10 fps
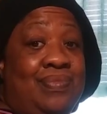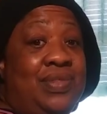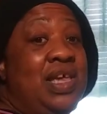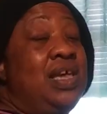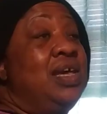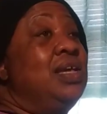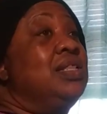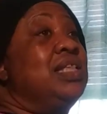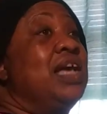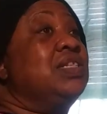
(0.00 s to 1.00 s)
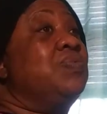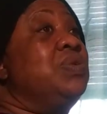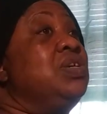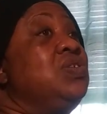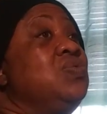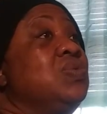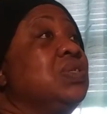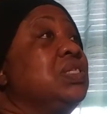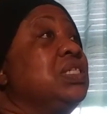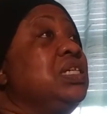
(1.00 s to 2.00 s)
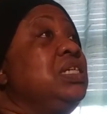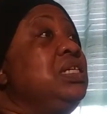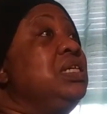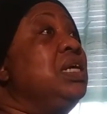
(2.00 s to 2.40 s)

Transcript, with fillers: then that's when you will see